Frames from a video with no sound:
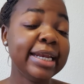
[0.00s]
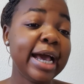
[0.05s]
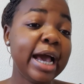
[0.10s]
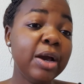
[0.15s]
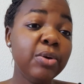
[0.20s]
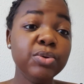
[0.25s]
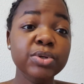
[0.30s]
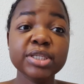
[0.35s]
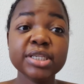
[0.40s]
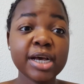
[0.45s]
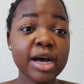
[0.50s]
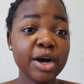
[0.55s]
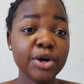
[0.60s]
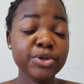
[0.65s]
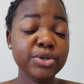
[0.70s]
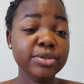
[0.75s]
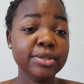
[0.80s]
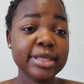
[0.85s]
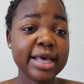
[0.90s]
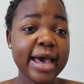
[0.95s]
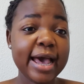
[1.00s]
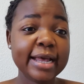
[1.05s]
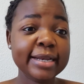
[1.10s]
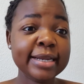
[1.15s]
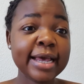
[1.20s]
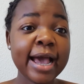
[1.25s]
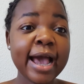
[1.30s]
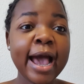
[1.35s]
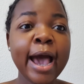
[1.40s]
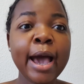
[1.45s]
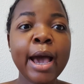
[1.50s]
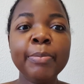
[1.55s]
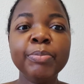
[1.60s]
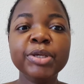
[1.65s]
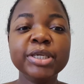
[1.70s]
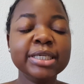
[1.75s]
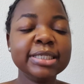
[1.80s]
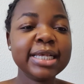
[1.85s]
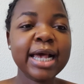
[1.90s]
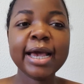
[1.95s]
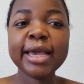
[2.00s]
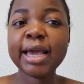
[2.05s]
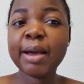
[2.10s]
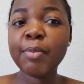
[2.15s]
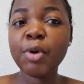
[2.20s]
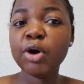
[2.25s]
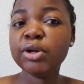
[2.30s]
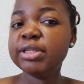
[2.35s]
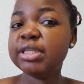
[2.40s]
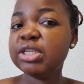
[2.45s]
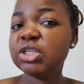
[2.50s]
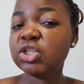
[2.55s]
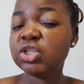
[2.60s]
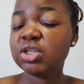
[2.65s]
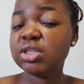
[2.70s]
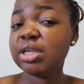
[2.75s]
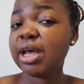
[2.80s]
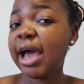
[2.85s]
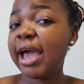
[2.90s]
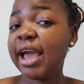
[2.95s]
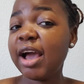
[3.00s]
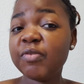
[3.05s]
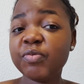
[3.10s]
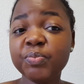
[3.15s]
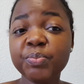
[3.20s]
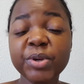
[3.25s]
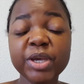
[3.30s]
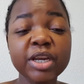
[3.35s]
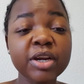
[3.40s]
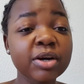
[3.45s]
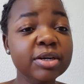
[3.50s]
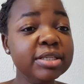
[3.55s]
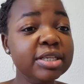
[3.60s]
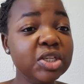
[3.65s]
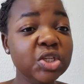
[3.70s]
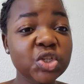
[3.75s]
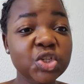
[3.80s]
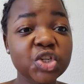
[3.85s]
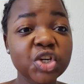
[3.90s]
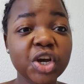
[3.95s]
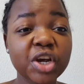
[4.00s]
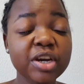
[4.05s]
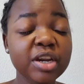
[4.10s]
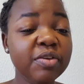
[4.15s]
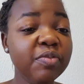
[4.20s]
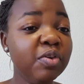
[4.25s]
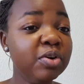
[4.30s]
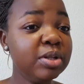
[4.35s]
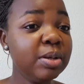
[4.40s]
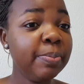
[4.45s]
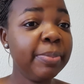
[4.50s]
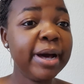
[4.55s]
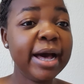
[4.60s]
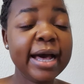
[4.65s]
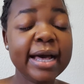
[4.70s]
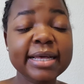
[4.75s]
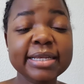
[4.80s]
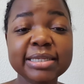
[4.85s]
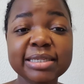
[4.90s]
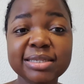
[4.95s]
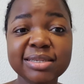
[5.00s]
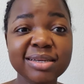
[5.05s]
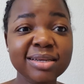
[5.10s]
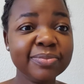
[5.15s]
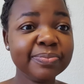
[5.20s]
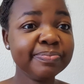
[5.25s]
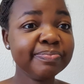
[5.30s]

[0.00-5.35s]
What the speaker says: I will tell you that, because I have been on this journey for the past